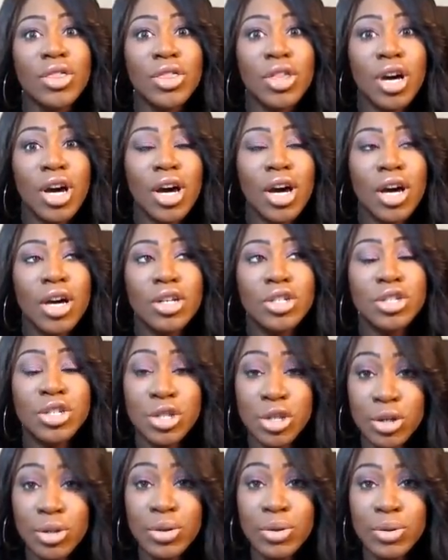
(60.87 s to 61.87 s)
the
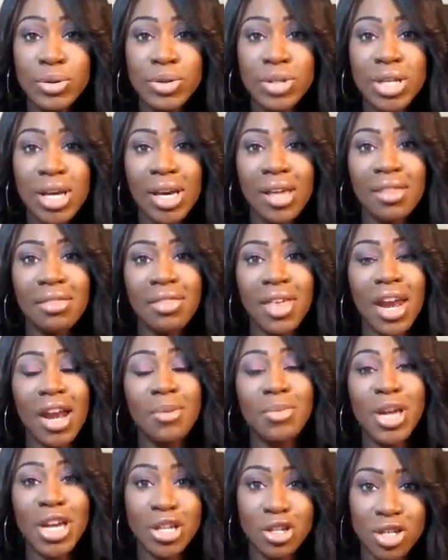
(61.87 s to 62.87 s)
shoes that I'm